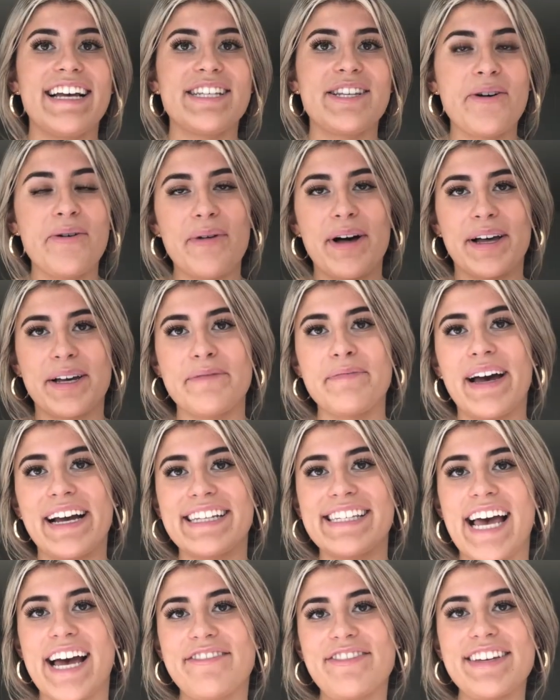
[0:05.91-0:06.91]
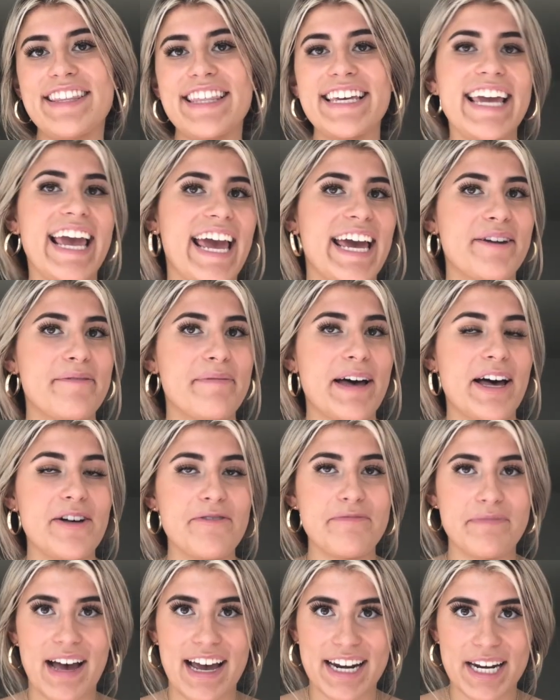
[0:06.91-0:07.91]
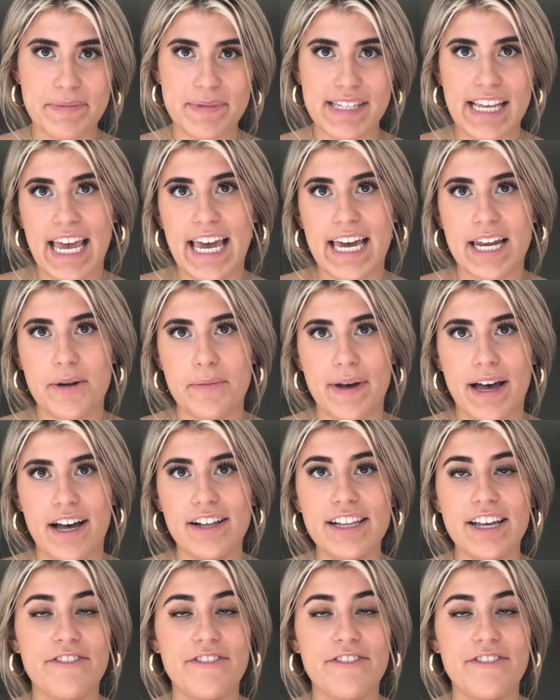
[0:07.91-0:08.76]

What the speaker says: guys, welcome back to Everything Annabelle. My name is Annabelle.